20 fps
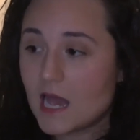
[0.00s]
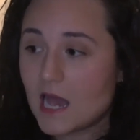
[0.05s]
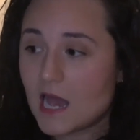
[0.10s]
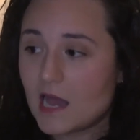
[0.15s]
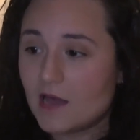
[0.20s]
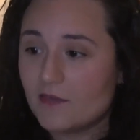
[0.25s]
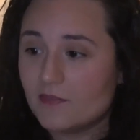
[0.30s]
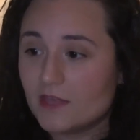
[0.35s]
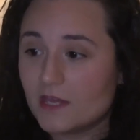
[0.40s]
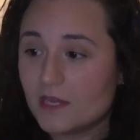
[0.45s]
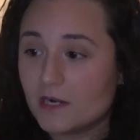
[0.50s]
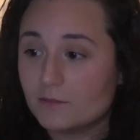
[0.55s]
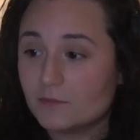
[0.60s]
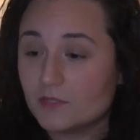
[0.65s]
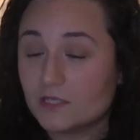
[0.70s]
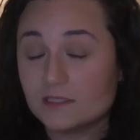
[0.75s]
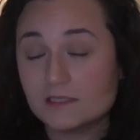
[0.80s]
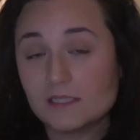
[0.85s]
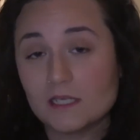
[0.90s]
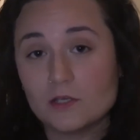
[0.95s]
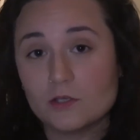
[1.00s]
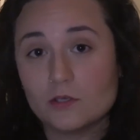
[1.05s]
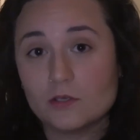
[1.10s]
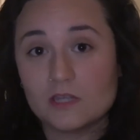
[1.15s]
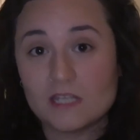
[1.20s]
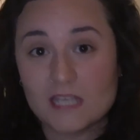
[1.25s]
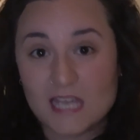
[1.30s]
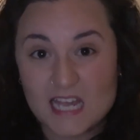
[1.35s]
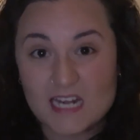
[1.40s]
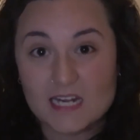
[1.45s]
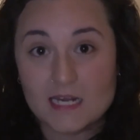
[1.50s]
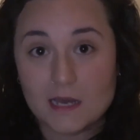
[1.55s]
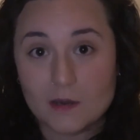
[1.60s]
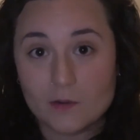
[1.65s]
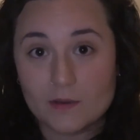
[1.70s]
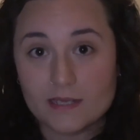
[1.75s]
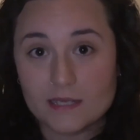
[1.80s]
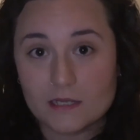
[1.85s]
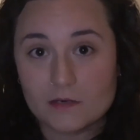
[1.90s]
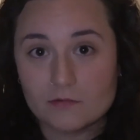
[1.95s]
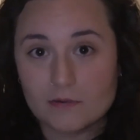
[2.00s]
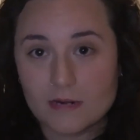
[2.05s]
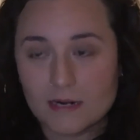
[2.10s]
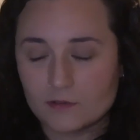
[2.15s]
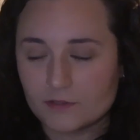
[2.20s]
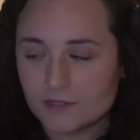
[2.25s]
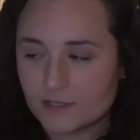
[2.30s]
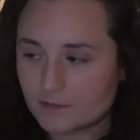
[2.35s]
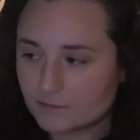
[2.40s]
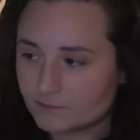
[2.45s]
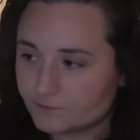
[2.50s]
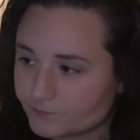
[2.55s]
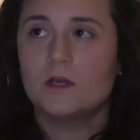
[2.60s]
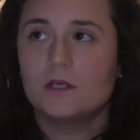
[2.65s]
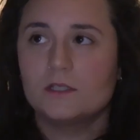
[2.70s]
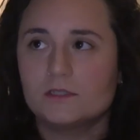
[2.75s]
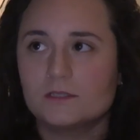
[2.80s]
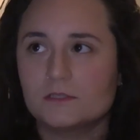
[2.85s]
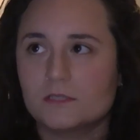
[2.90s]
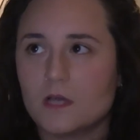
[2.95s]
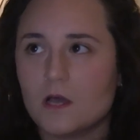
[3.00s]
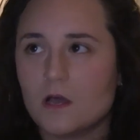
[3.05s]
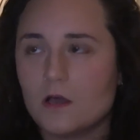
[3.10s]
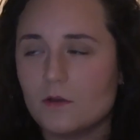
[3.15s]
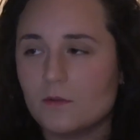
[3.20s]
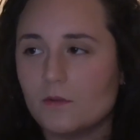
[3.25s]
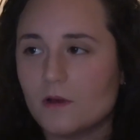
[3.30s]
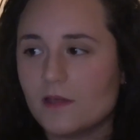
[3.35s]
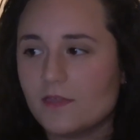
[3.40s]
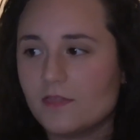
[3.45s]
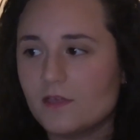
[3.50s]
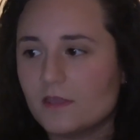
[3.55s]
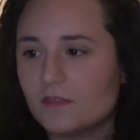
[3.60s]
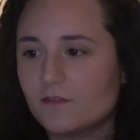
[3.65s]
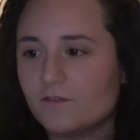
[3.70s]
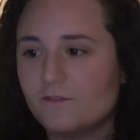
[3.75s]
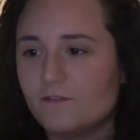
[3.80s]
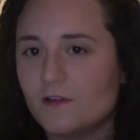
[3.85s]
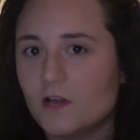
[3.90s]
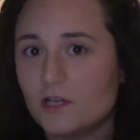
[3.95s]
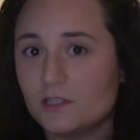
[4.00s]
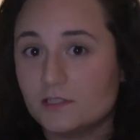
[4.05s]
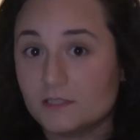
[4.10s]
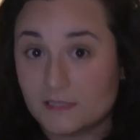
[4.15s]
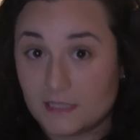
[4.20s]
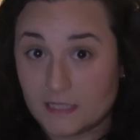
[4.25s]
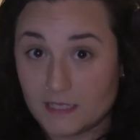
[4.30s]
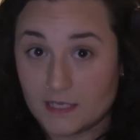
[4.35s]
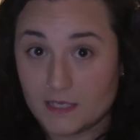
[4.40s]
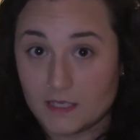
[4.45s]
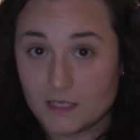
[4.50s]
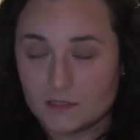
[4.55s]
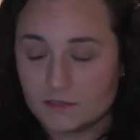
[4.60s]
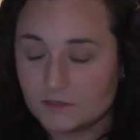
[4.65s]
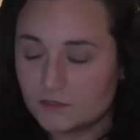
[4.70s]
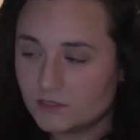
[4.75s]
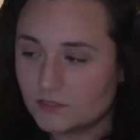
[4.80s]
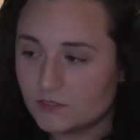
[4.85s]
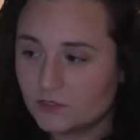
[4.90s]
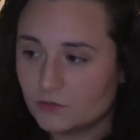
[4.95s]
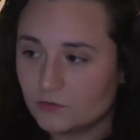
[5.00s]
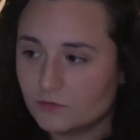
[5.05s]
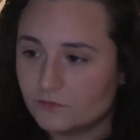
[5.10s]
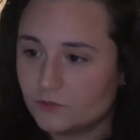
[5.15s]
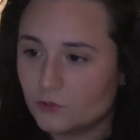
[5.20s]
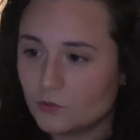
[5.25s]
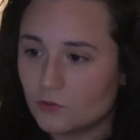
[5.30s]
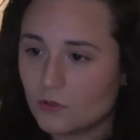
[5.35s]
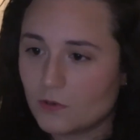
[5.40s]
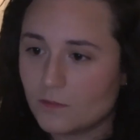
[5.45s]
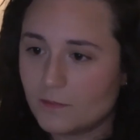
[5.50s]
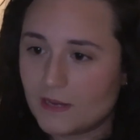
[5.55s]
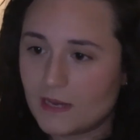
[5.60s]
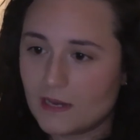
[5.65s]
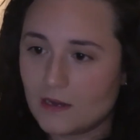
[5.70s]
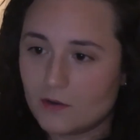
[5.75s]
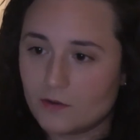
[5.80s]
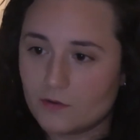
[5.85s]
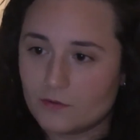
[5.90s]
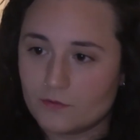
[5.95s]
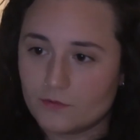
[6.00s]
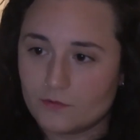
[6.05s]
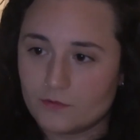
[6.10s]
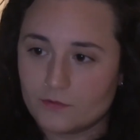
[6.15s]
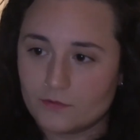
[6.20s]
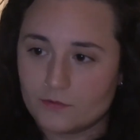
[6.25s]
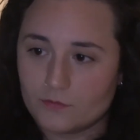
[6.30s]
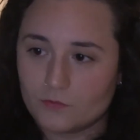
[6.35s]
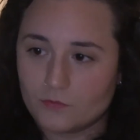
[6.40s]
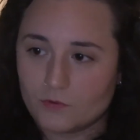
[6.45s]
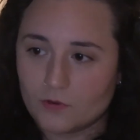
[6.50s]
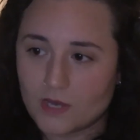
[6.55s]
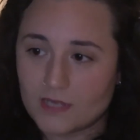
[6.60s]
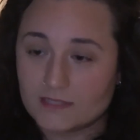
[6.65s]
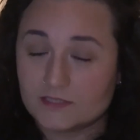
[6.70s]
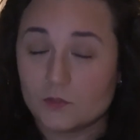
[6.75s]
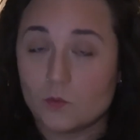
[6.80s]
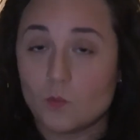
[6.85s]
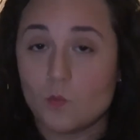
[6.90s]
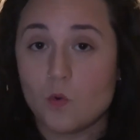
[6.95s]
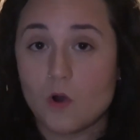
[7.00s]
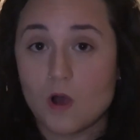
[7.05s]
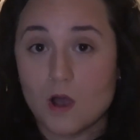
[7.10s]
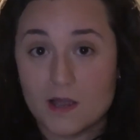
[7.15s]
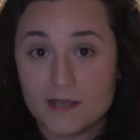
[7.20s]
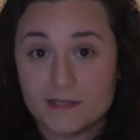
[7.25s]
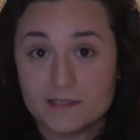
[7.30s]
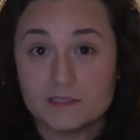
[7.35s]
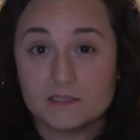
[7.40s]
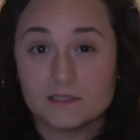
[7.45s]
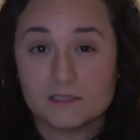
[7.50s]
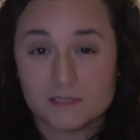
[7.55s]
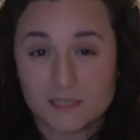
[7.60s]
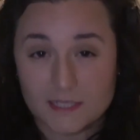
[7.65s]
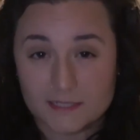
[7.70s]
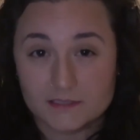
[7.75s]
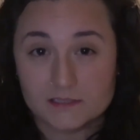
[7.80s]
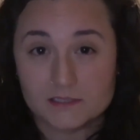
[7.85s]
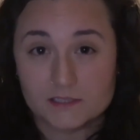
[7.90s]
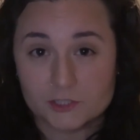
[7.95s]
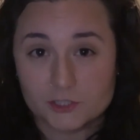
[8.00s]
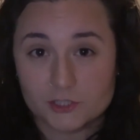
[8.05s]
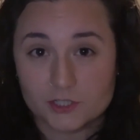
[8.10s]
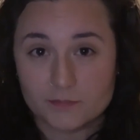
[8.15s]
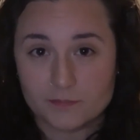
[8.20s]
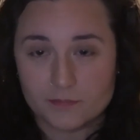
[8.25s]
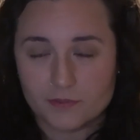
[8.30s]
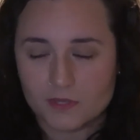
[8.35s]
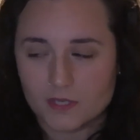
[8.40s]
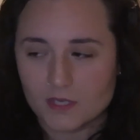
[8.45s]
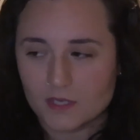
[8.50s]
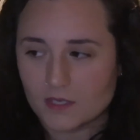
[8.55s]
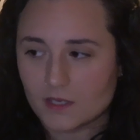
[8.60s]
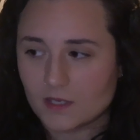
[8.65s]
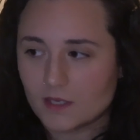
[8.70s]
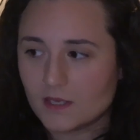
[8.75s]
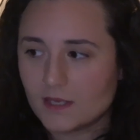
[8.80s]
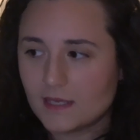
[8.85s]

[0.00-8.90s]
And then I'm going to tell you at the end how I get around it. So I think the first thing to sort of talk about as a wider censorship thing